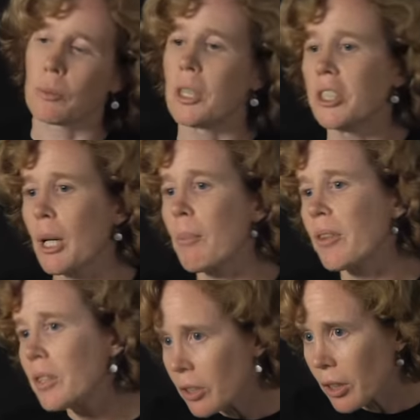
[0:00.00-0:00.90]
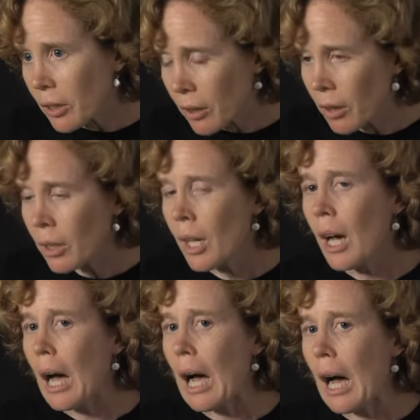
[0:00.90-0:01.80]
from the summit this year,
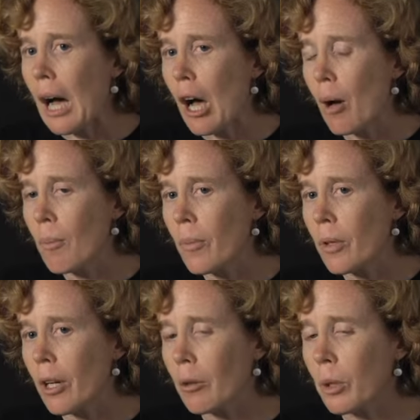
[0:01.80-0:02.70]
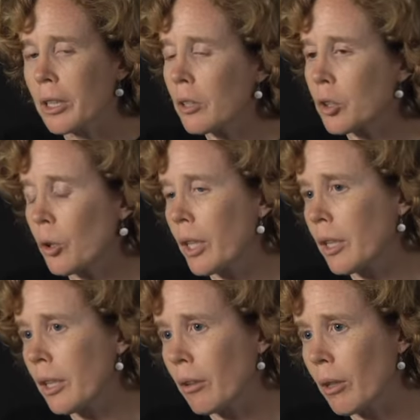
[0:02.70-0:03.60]
I really enjoyed
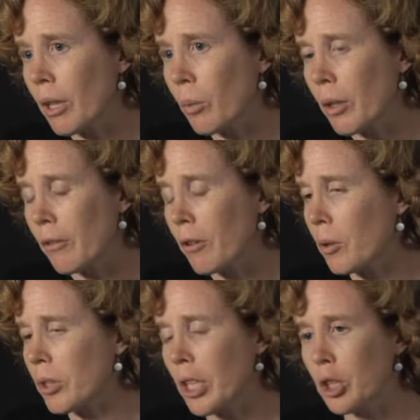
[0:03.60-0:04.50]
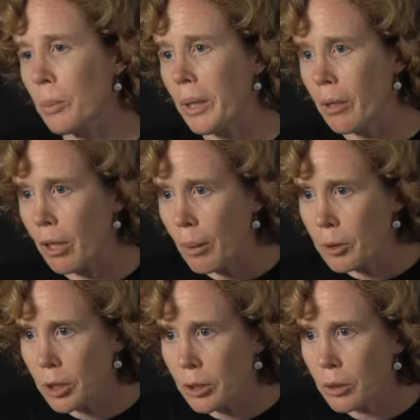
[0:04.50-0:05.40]
hearing what the folks at HP are up
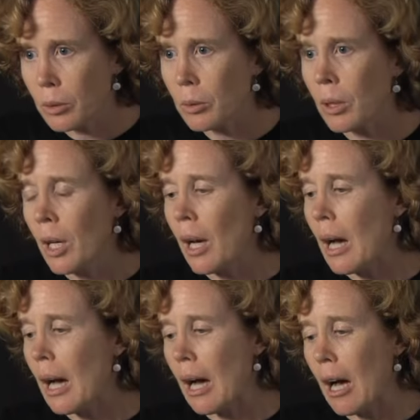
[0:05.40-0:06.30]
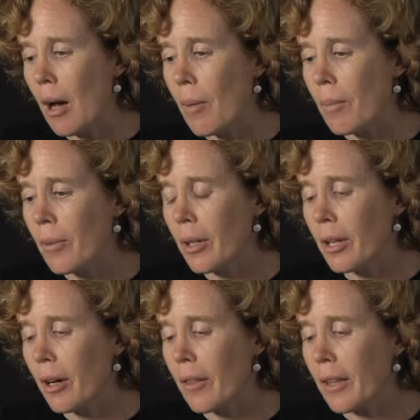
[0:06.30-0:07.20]
to.
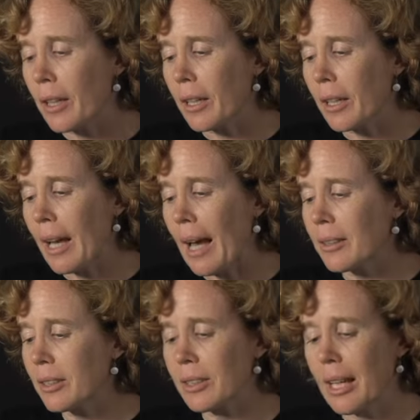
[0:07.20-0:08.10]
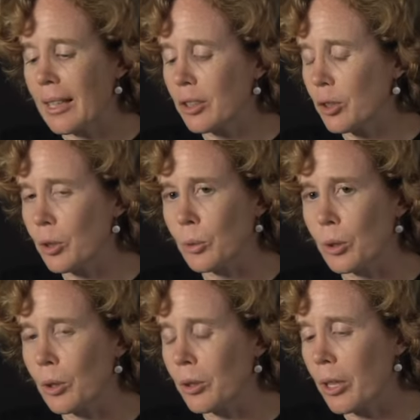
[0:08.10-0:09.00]
I think as
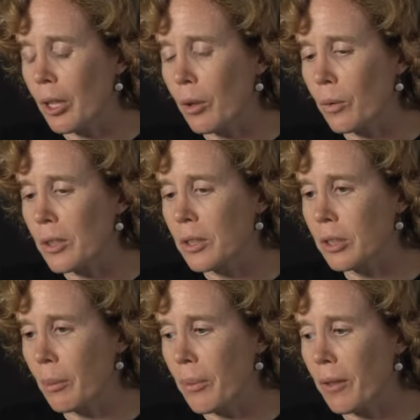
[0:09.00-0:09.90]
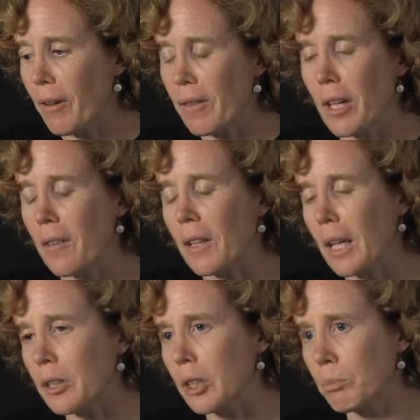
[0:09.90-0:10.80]
usual, this is an event that I think
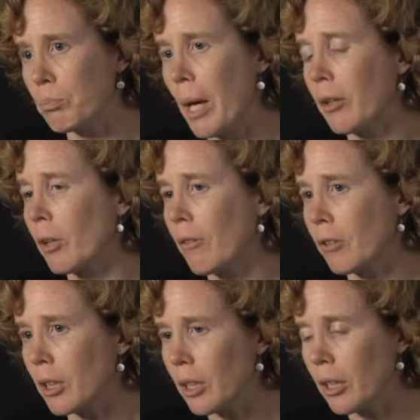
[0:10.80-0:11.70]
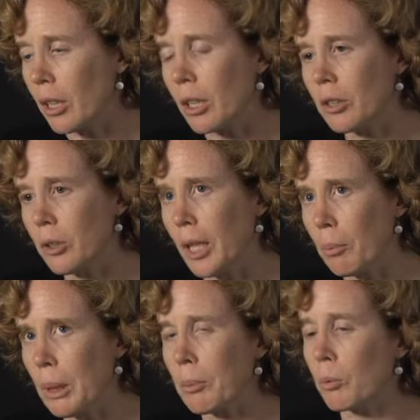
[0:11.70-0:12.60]
gets better every year because you
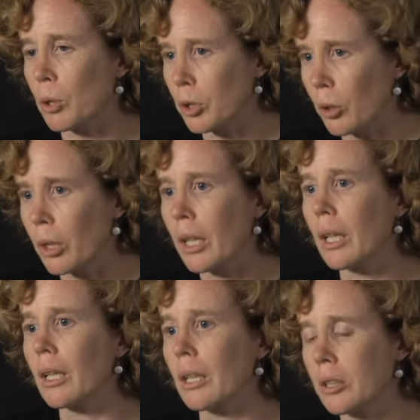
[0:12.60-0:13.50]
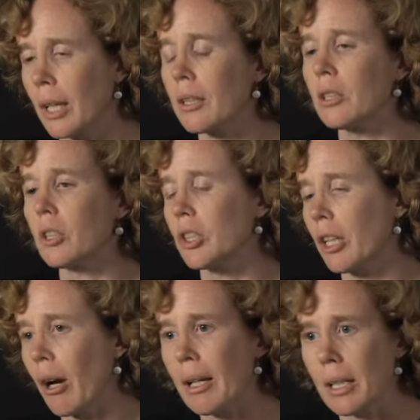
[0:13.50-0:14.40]
get people returning, excited to
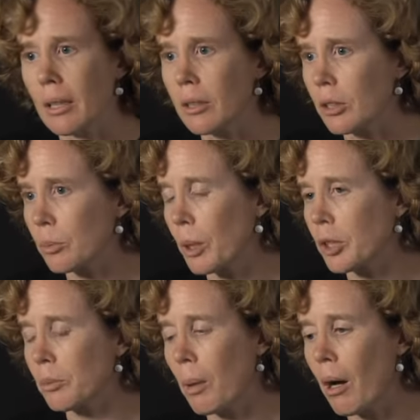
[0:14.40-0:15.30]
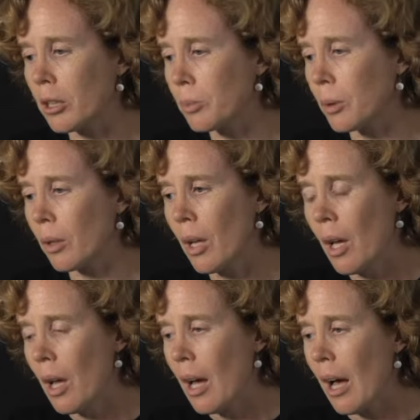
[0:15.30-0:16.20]
share ideas as much as possible.
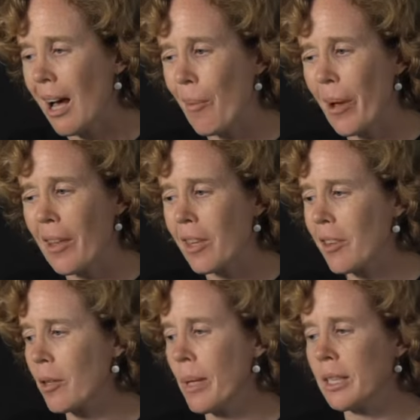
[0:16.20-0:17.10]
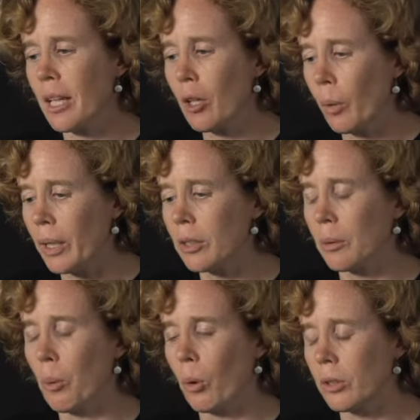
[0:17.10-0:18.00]
I think the main takeaway is the
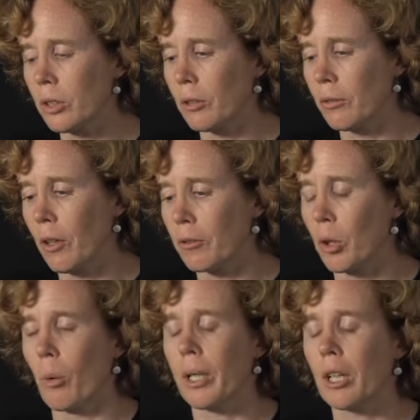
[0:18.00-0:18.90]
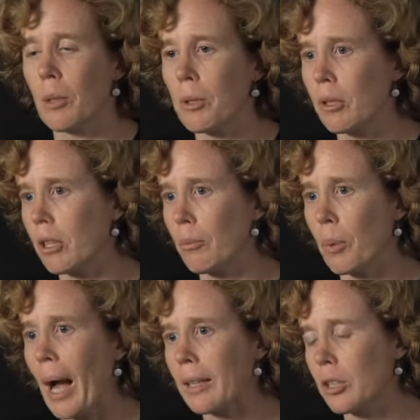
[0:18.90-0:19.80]
importance of growing a community of
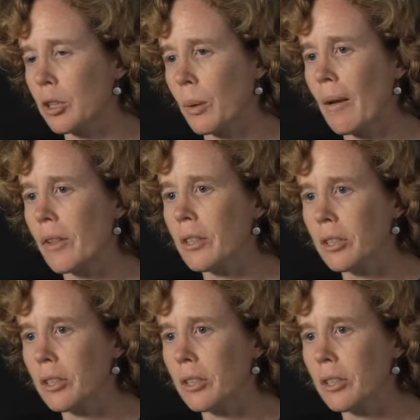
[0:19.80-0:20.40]
practice around this